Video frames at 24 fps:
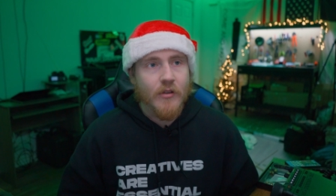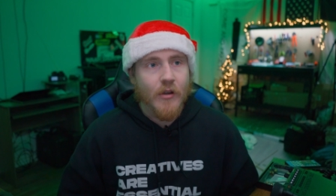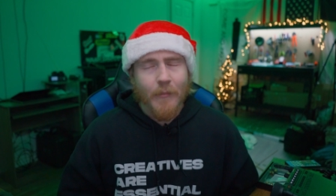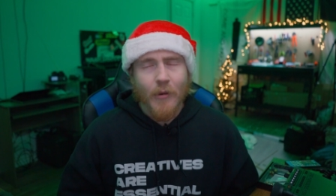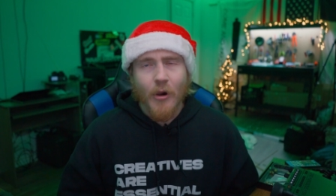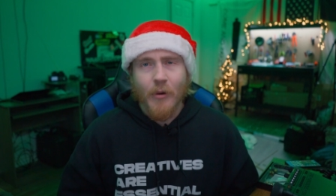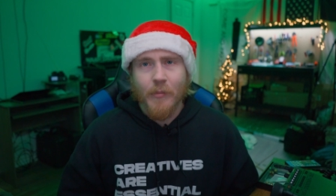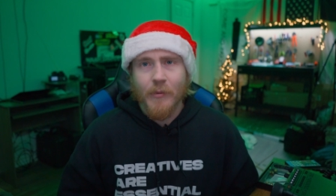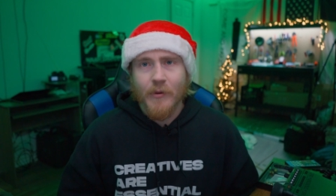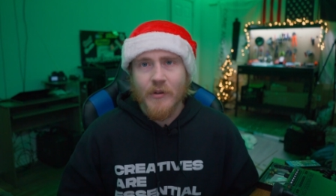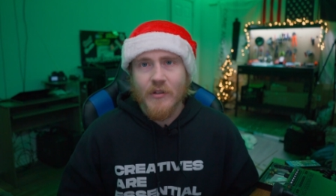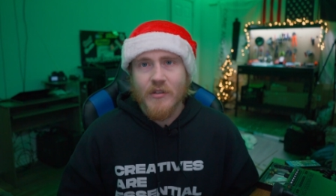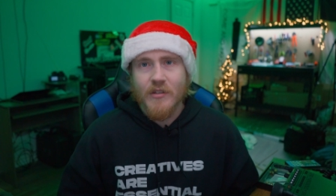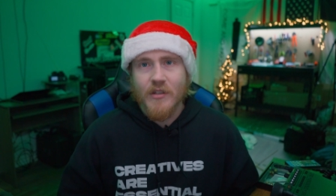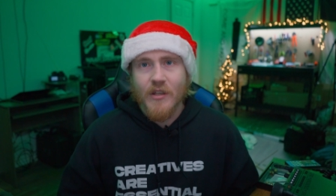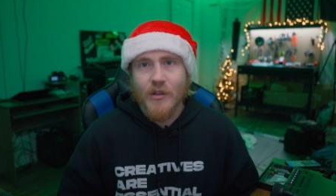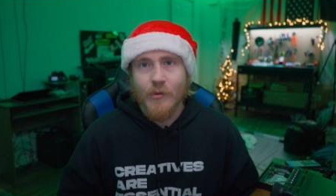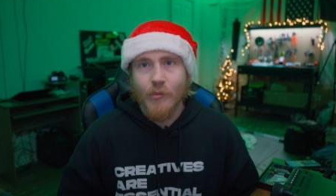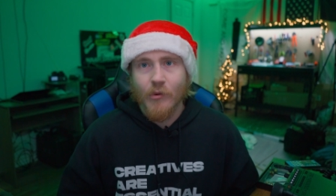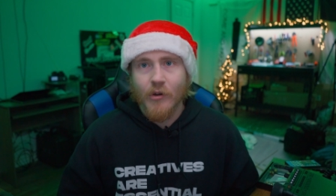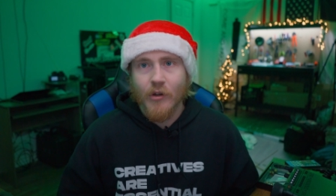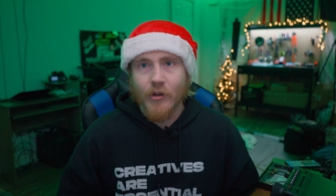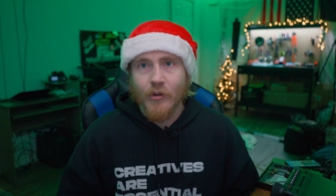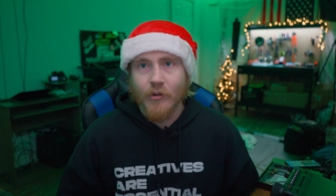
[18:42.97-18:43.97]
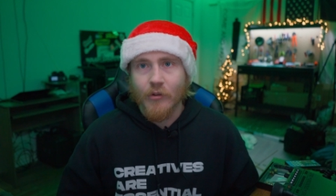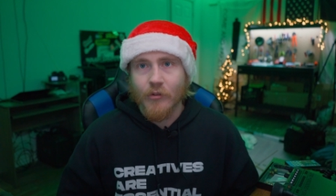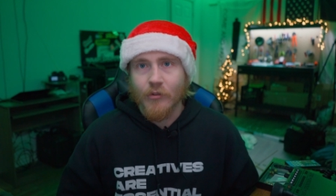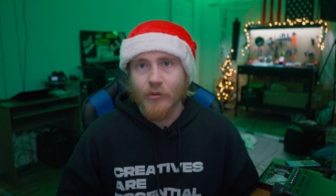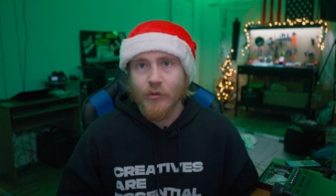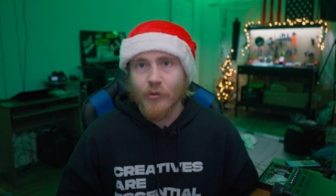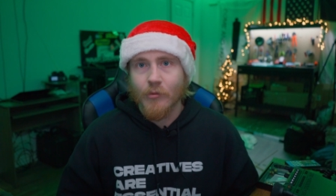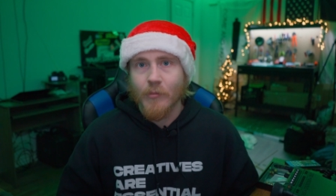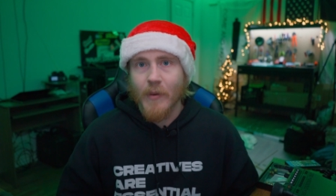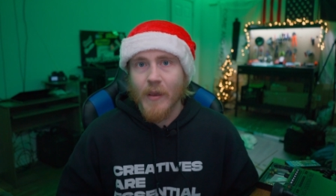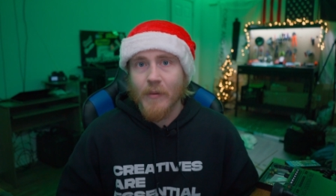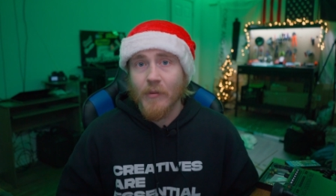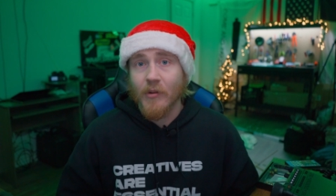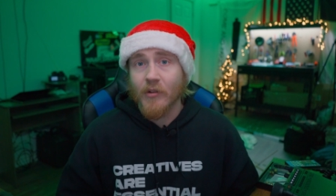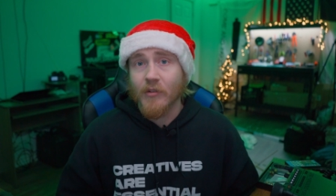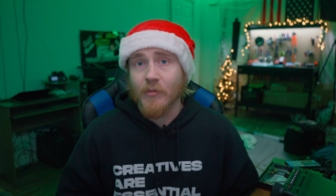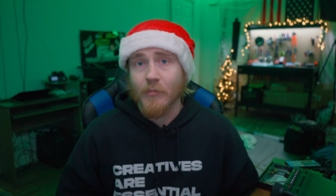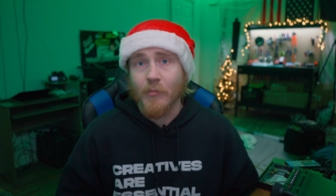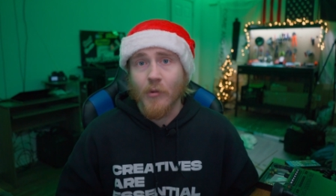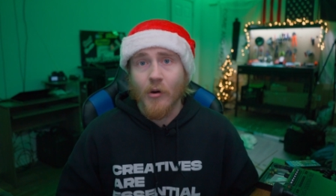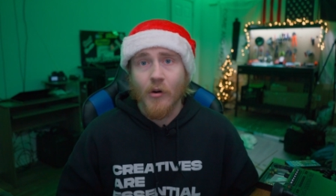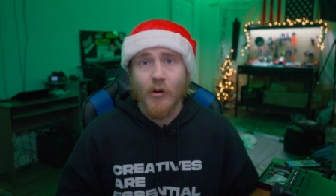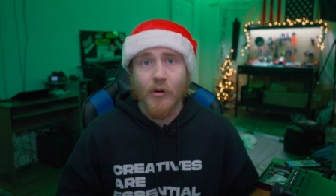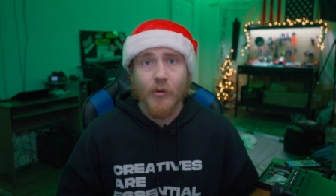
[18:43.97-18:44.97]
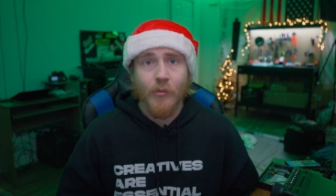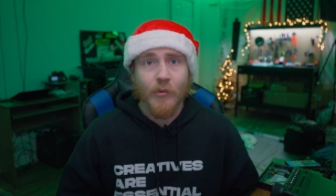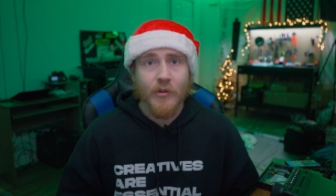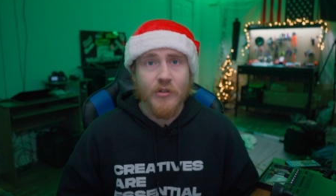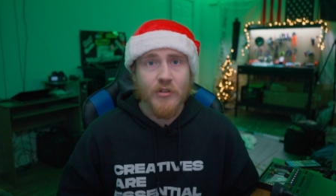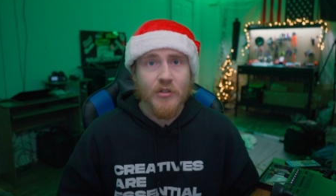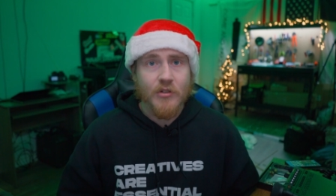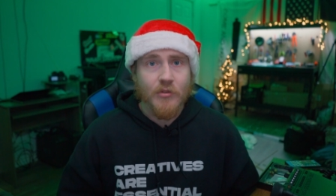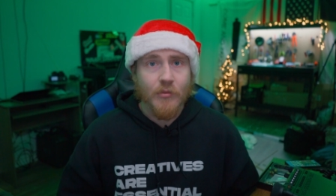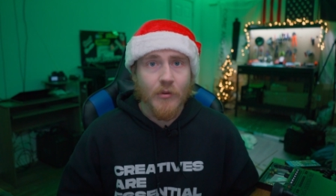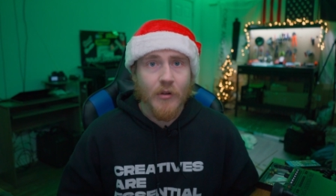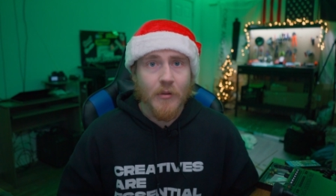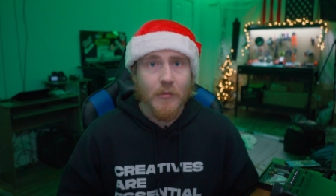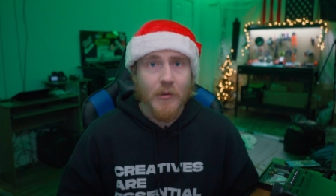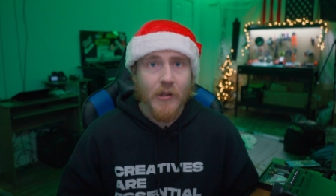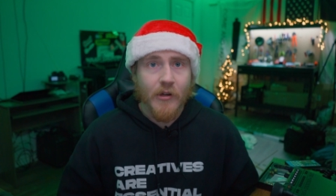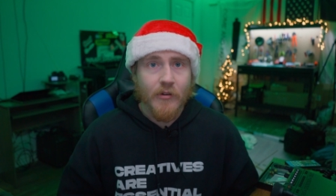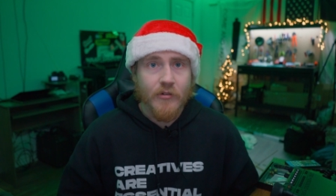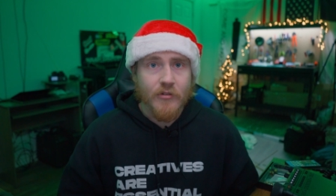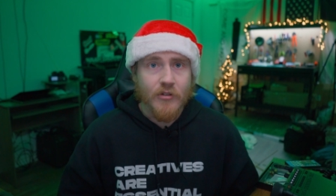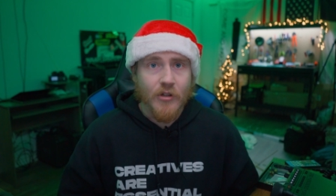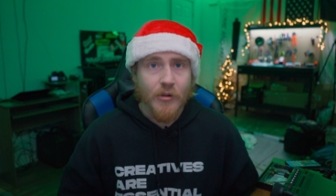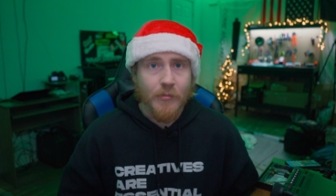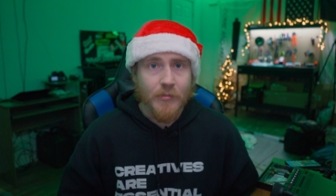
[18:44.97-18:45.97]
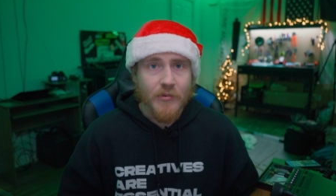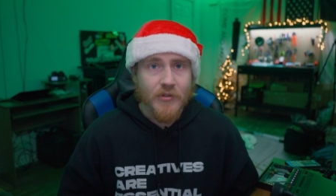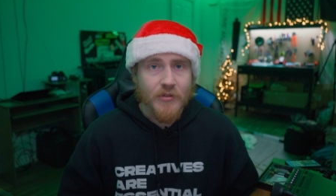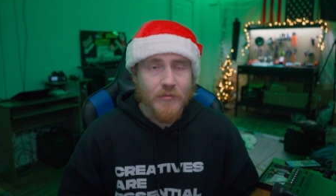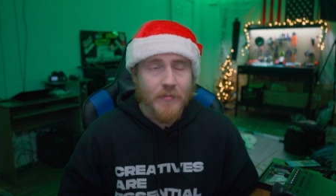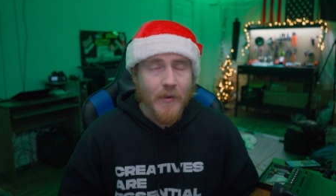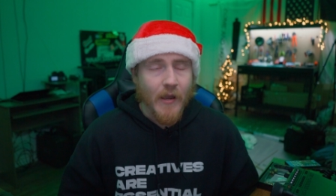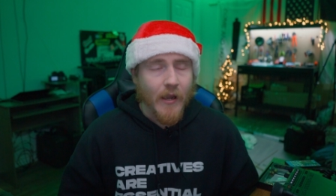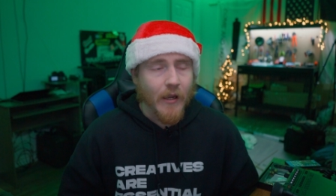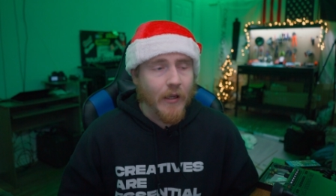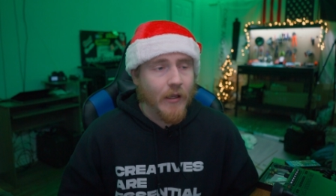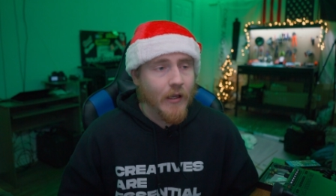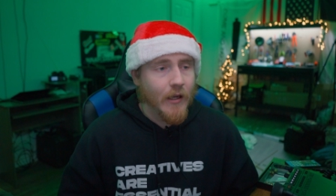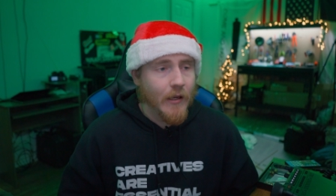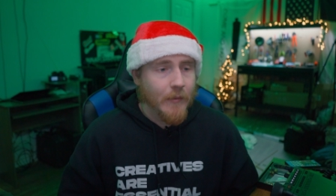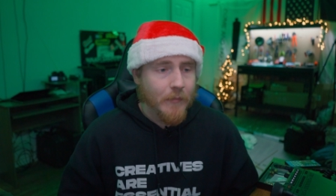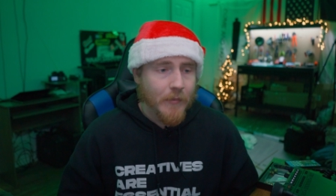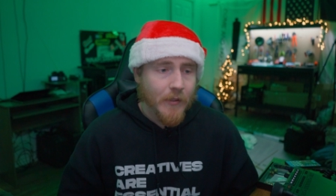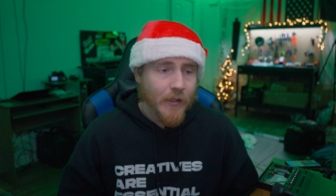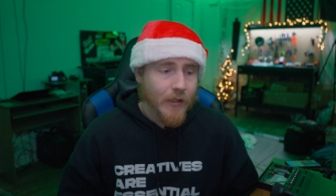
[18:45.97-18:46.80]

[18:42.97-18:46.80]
I'm hoping to see what it'll do maybe tomorrow once twenty meters opens back up.